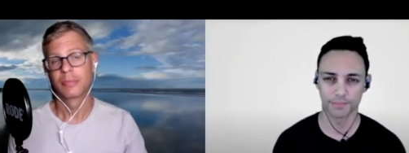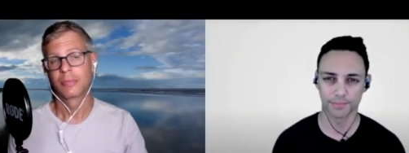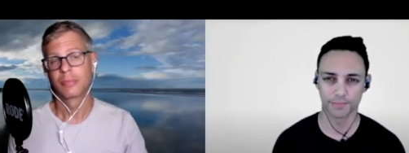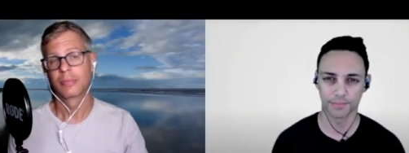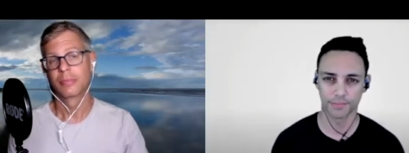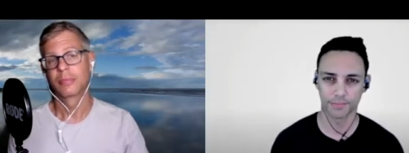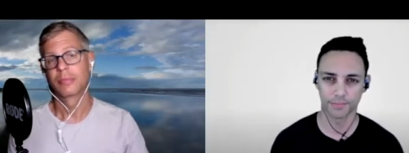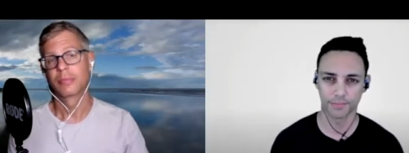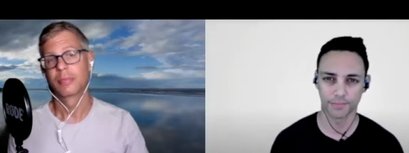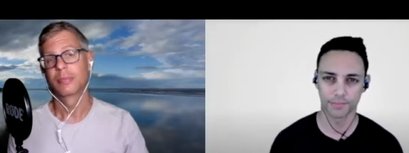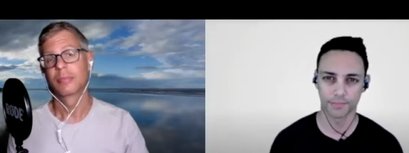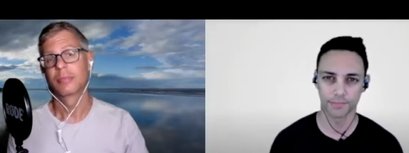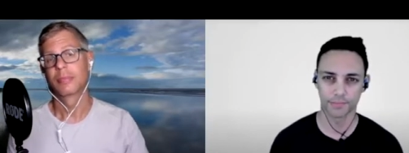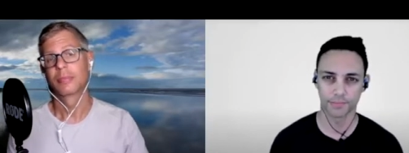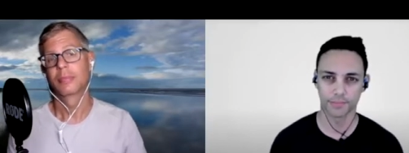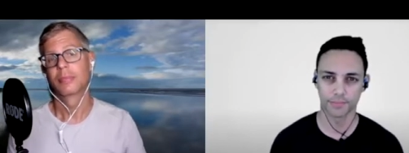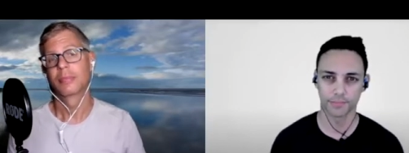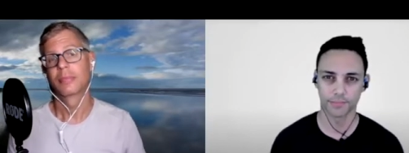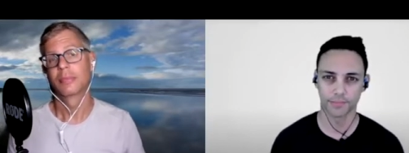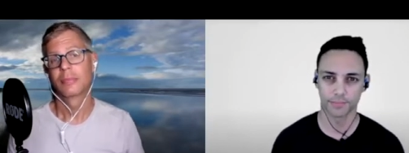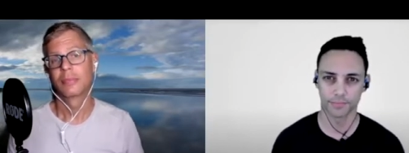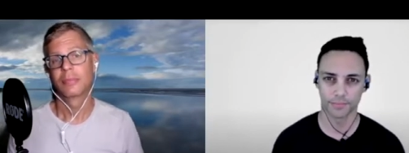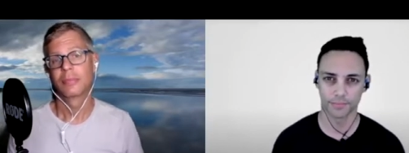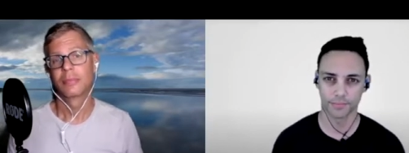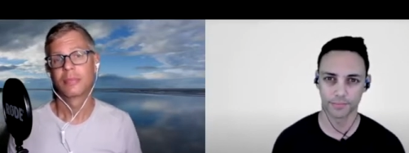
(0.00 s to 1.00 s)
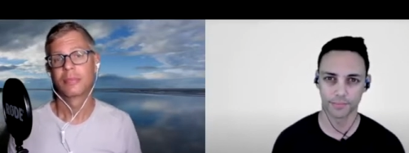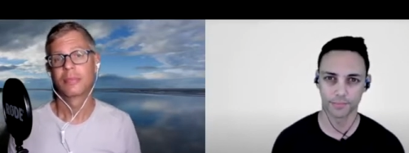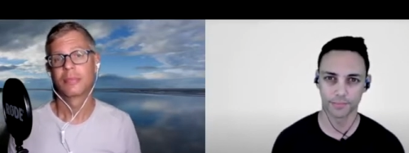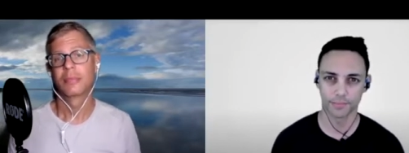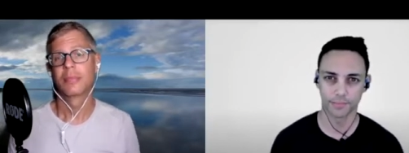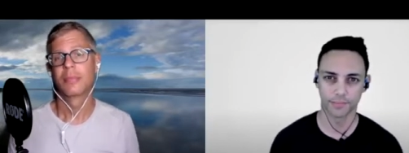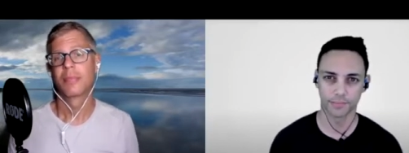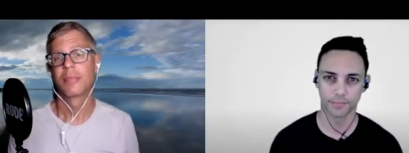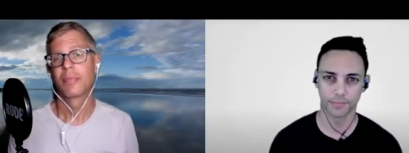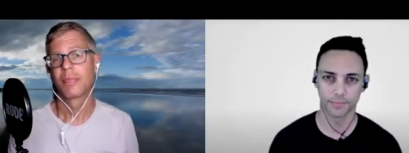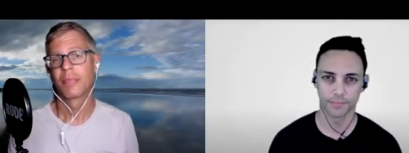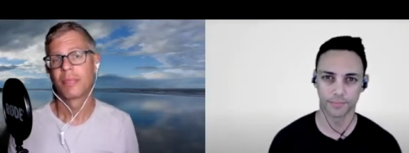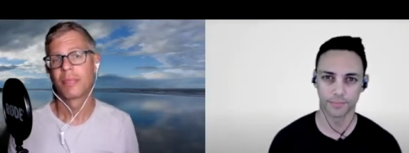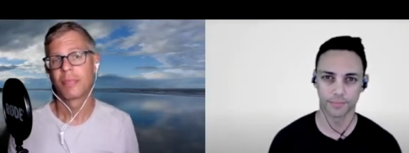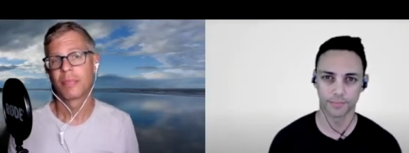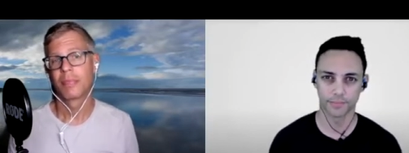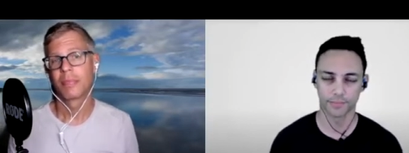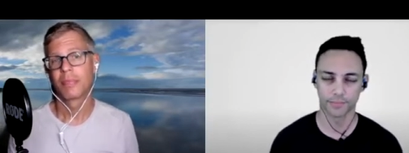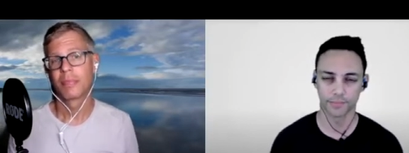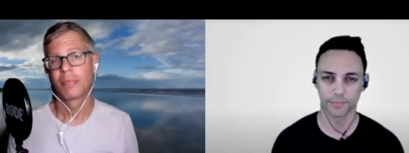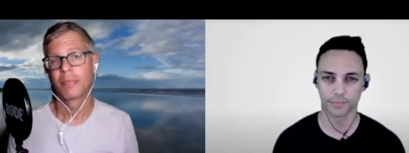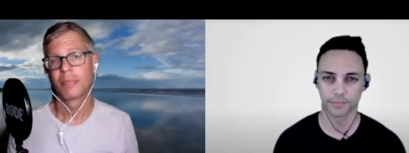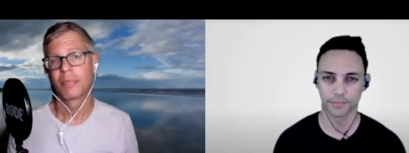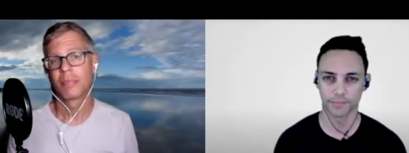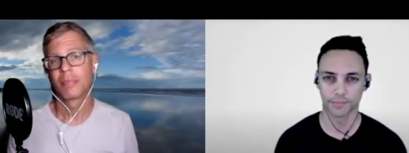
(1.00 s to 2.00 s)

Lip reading: No one is speaking in this clip.